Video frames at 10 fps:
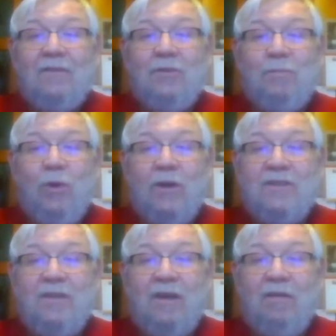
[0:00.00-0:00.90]
two
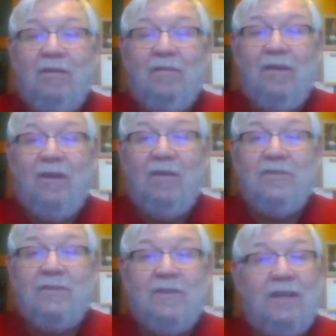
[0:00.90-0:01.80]
ports there in
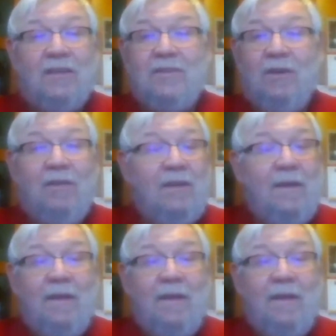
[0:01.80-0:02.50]
Argentina. So